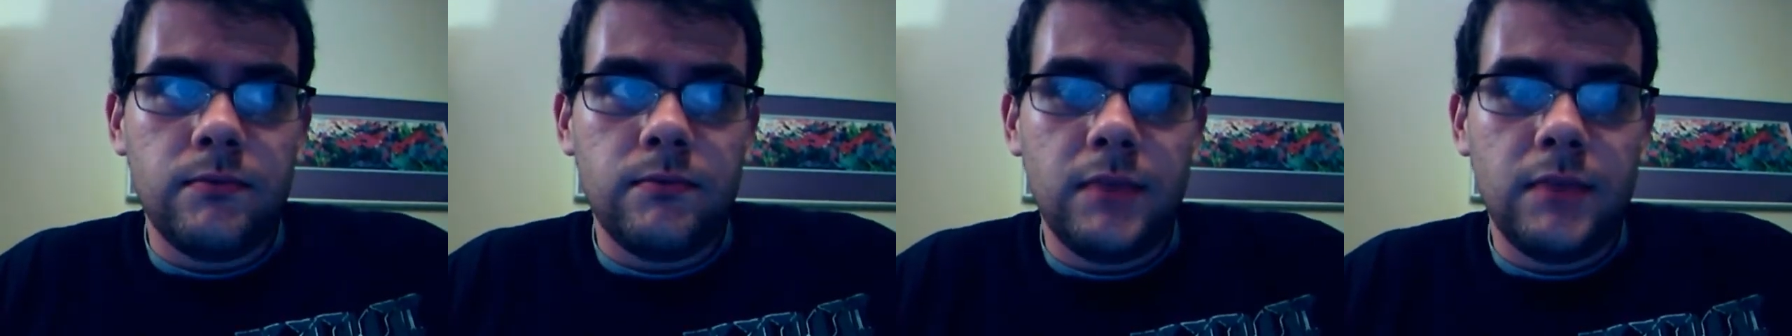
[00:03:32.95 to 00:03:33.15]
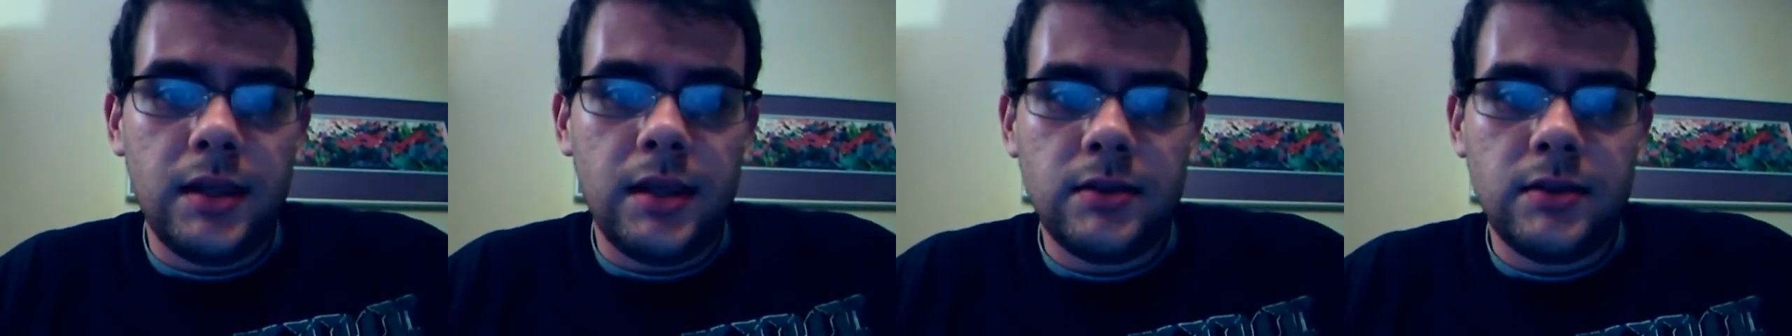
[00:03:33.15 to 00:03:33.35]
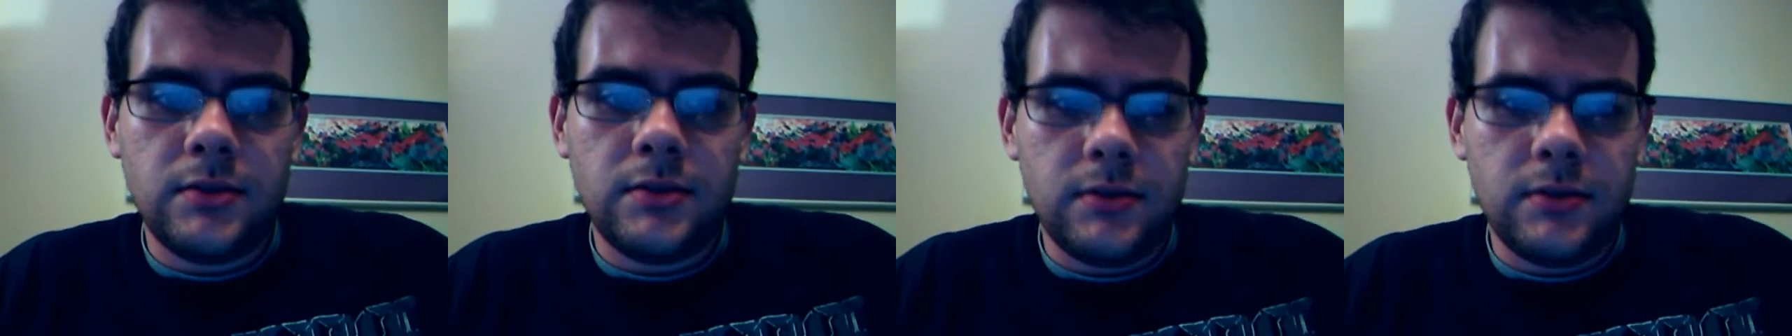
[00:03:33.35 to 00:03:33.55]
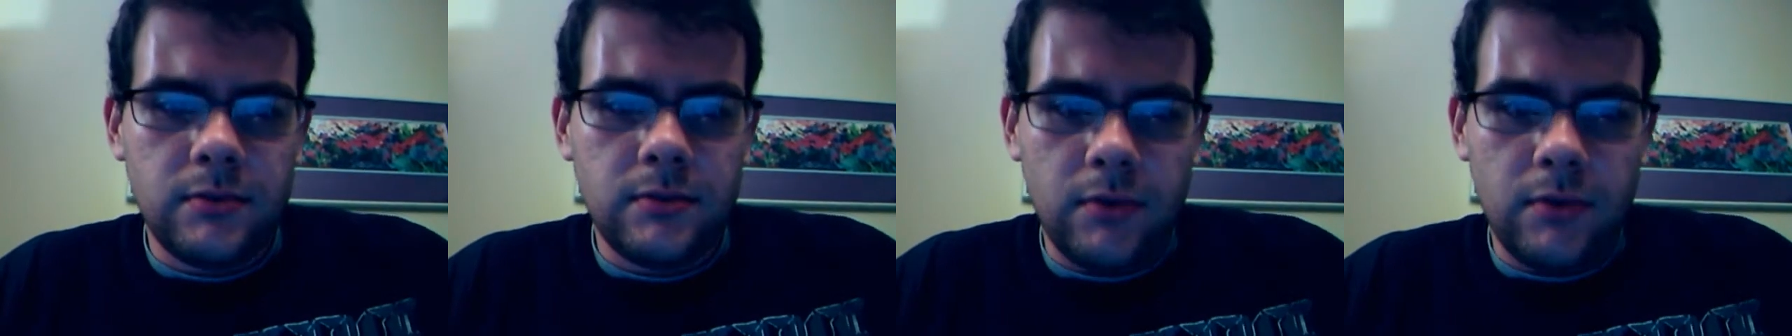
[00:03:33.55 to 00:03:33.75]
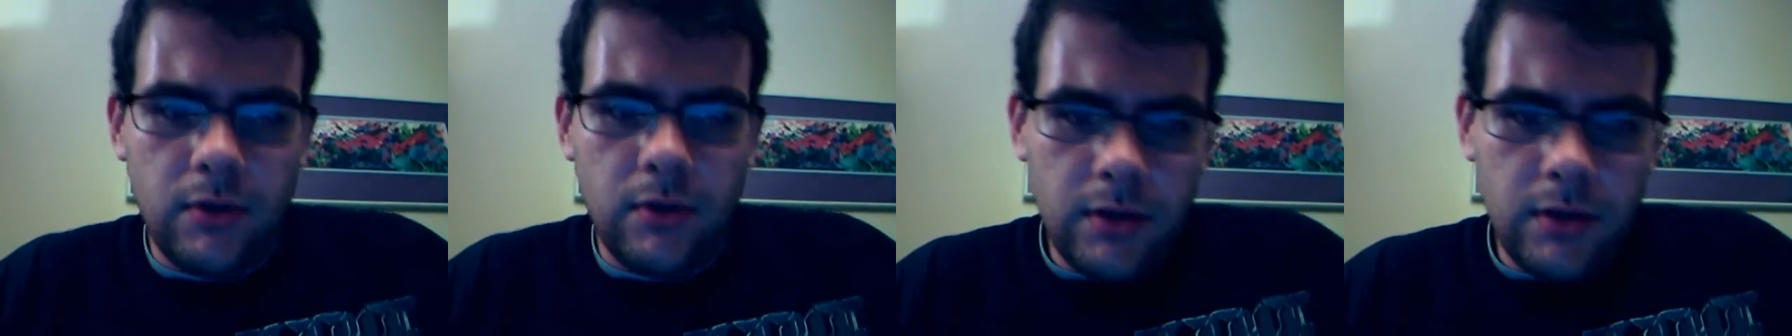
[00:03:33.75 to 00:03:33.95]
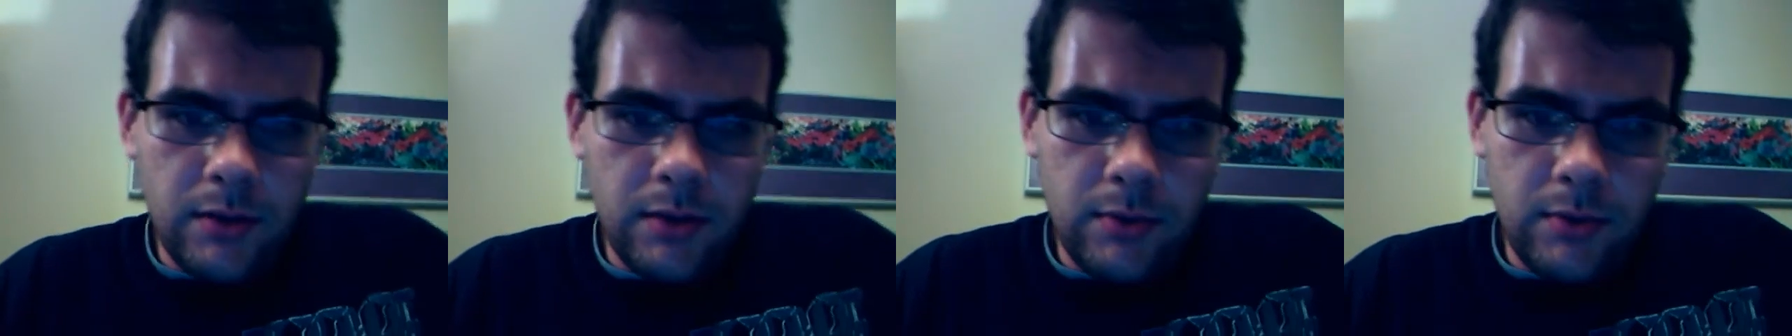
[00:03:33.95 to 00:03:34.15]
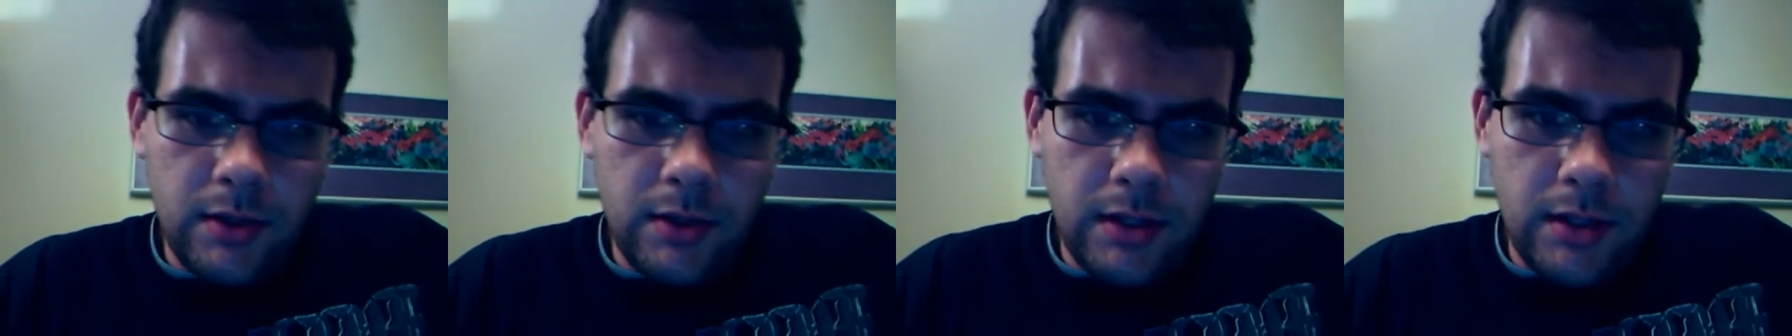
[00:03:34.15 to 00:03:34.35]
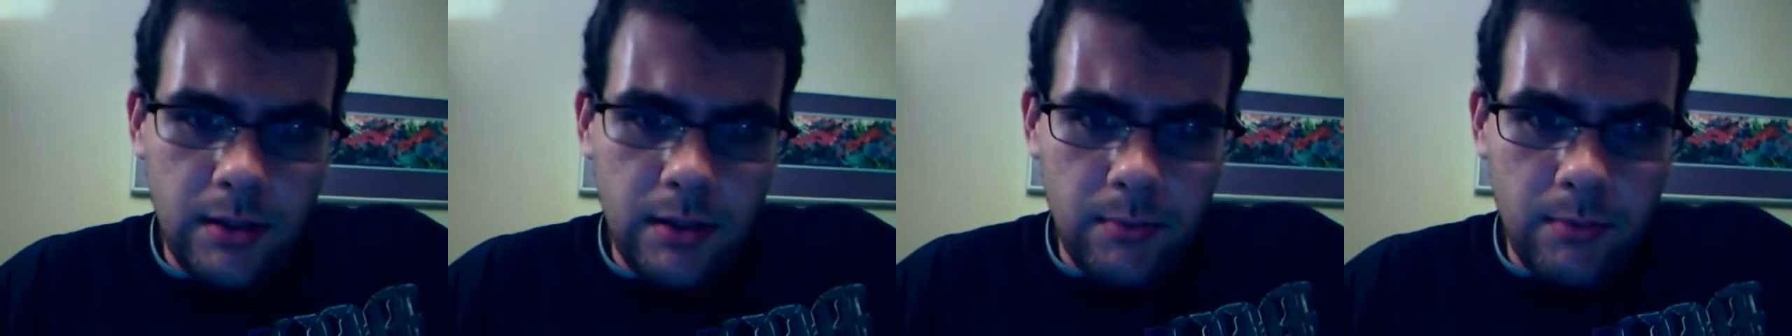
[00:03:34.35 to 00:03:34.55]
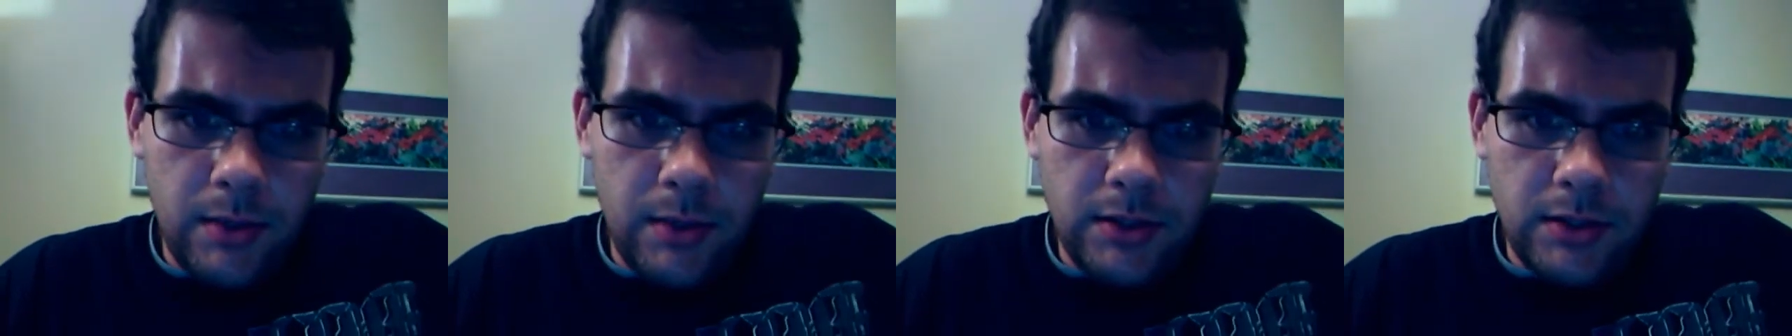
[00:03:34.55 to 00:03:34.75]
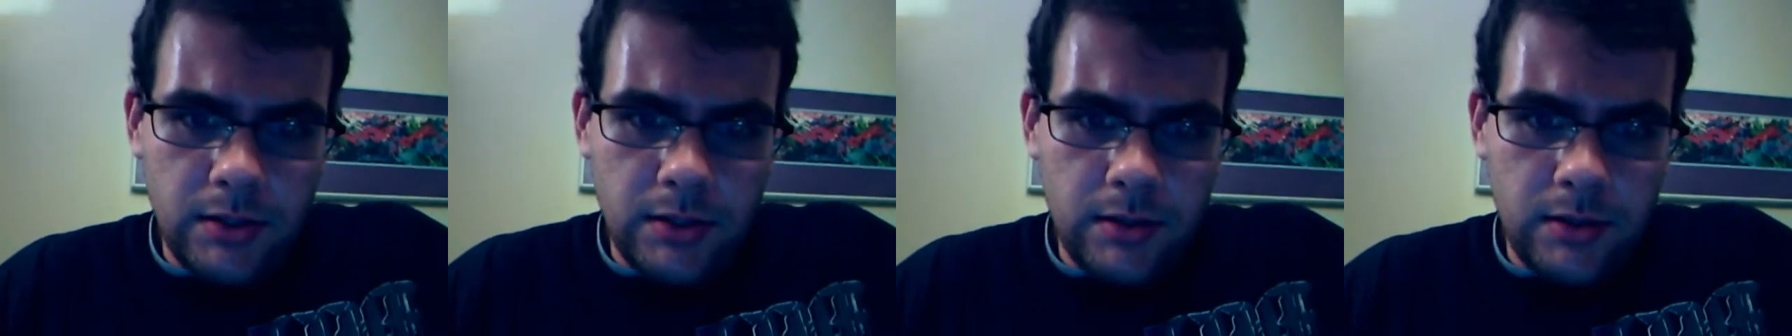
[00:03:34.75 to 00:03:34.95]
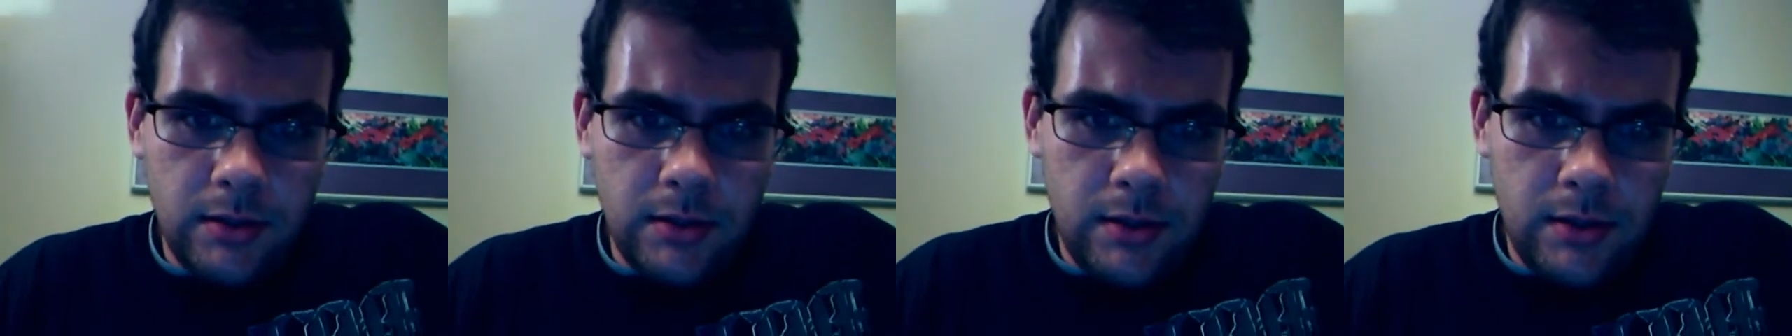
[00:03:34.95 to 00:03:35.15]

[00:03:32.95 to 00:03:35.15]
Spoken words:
that's all I really need to mention.